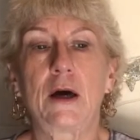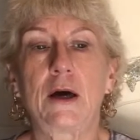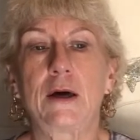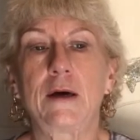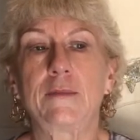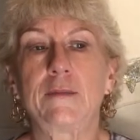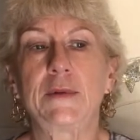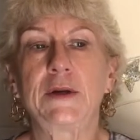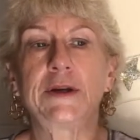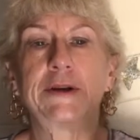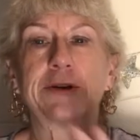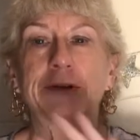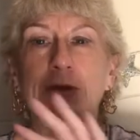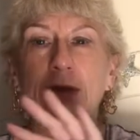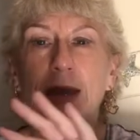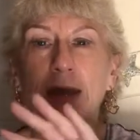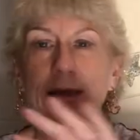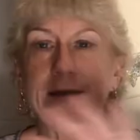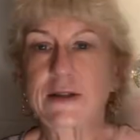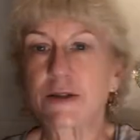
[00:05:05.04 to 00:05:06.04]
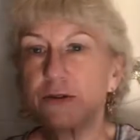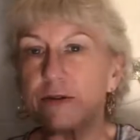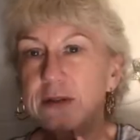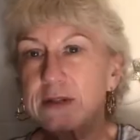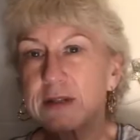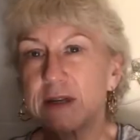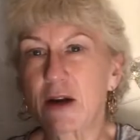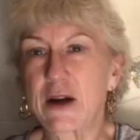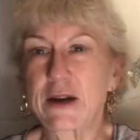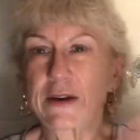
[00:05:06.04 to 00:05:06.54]
Um, you know, the cancer
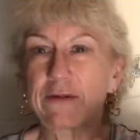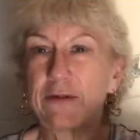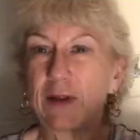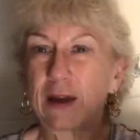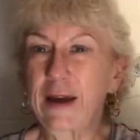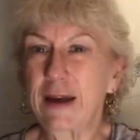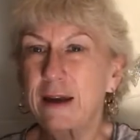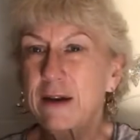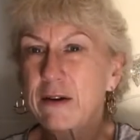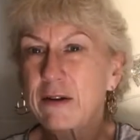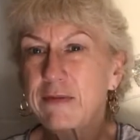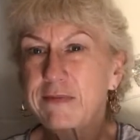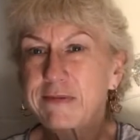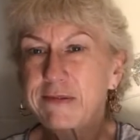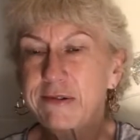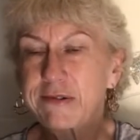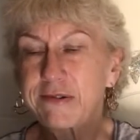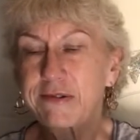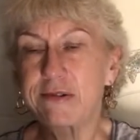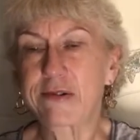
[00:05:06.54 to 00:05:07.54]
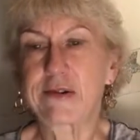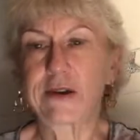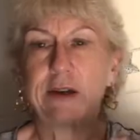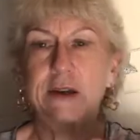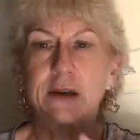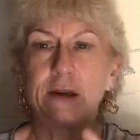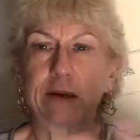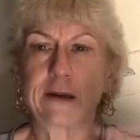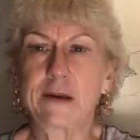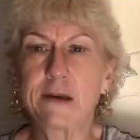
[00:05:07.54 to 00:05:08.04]
is kind of like
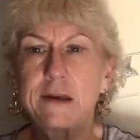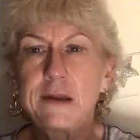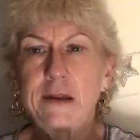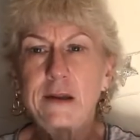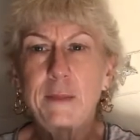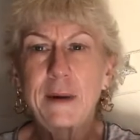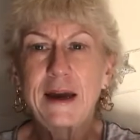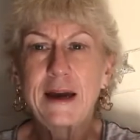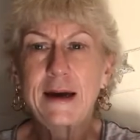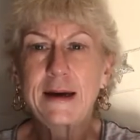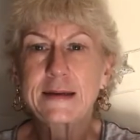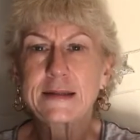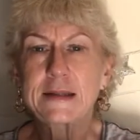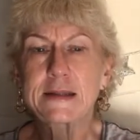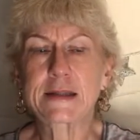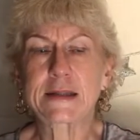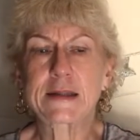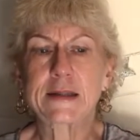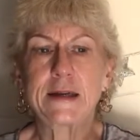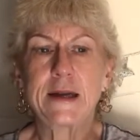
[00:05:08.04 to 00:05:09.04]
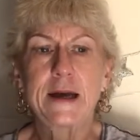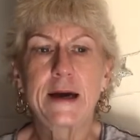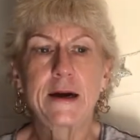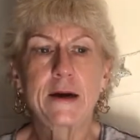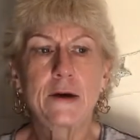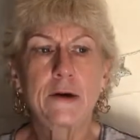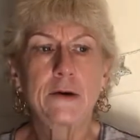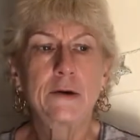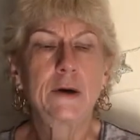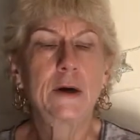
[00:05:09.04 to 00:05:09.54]
in the past
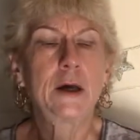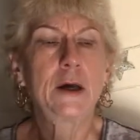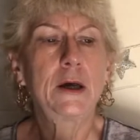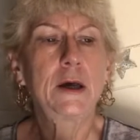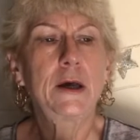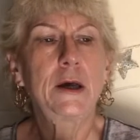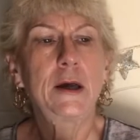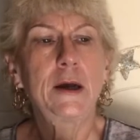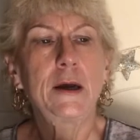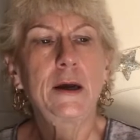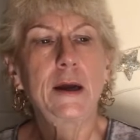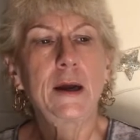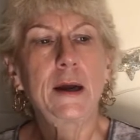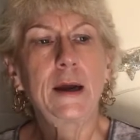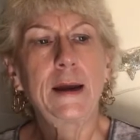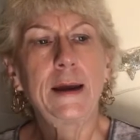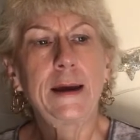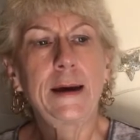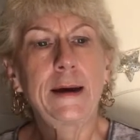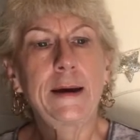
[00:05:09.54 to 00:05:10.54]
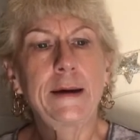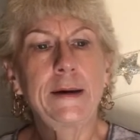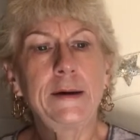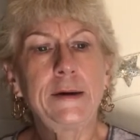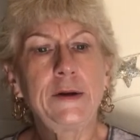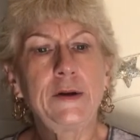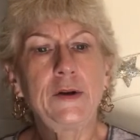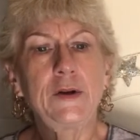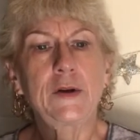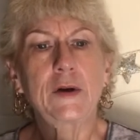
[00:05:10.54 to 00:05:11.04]
now.
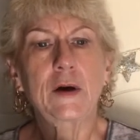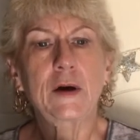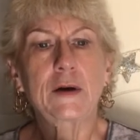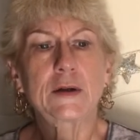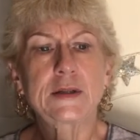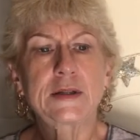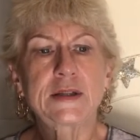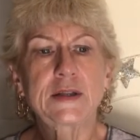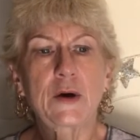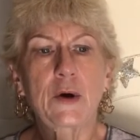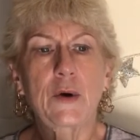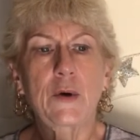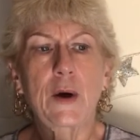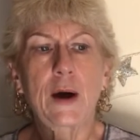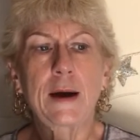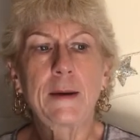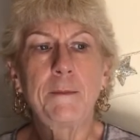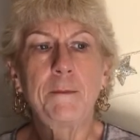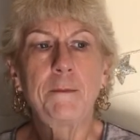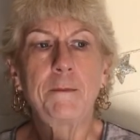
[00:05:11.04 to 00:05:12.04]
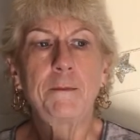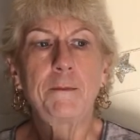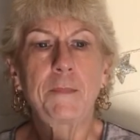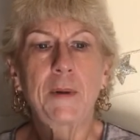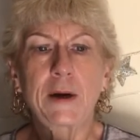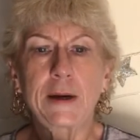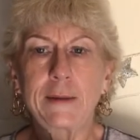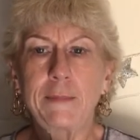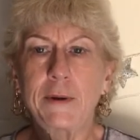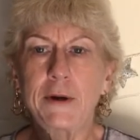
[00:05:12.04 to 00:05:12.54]
And so I
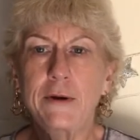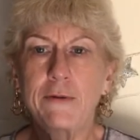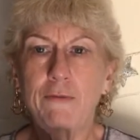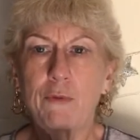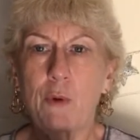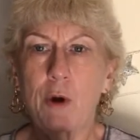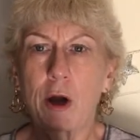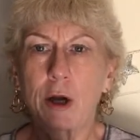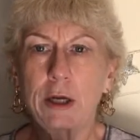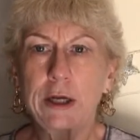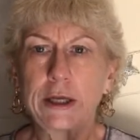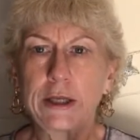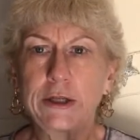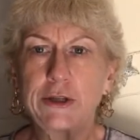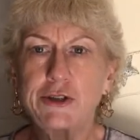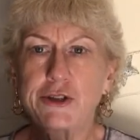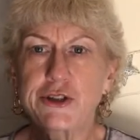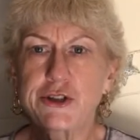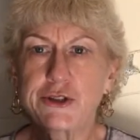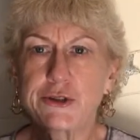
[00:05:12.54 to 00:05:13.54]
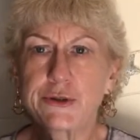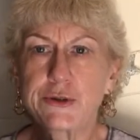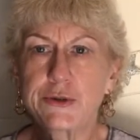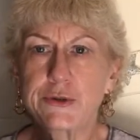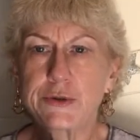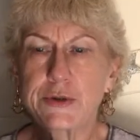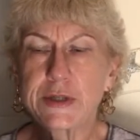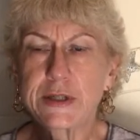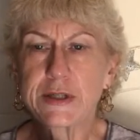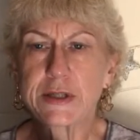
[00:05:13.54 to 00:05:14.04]
bought a pair of walking
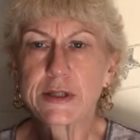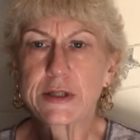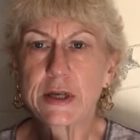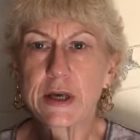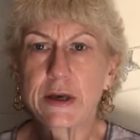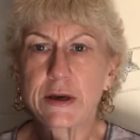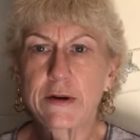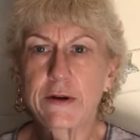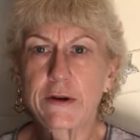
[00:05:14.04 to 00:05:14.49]
shoes,